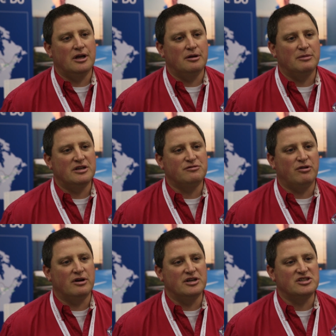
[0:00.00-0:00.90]
um, as
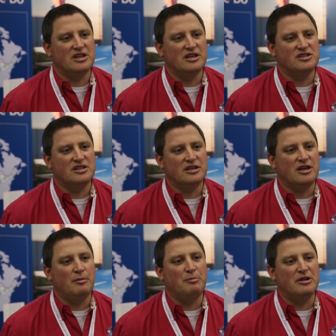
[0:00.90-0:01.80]
far as things
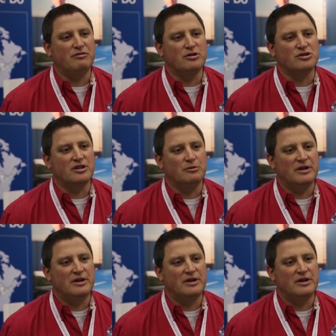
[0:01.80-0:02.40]
that come up in the future